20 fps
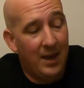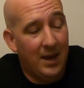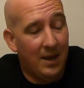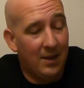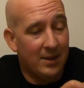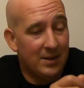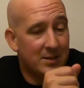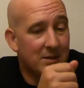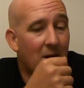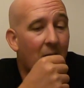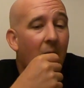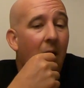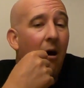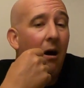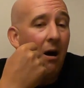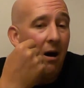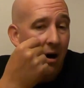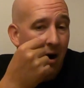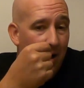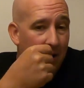Now this
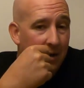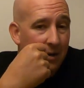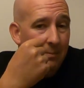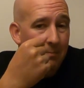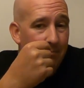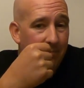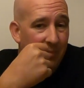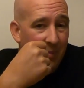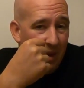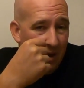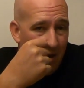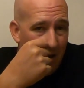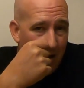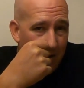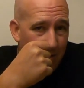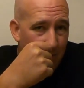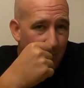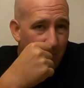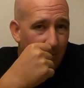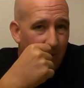odd
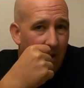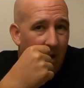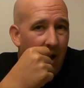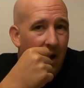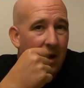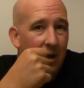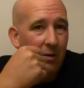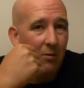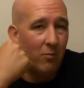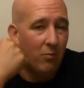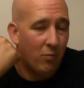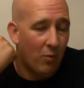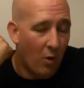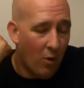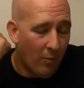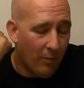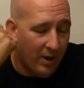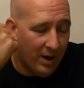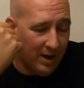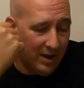underlying
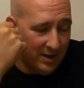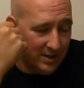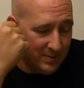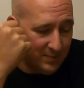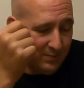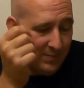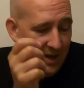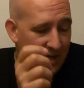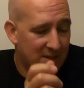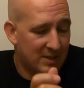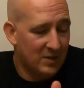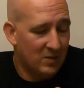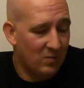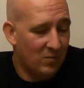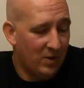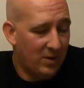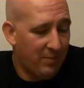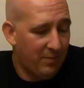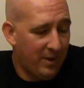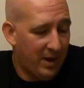aroma is
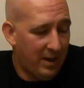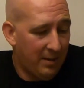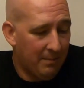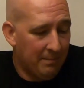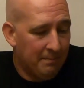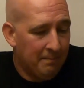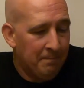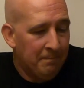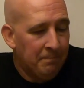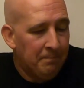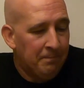messing with me.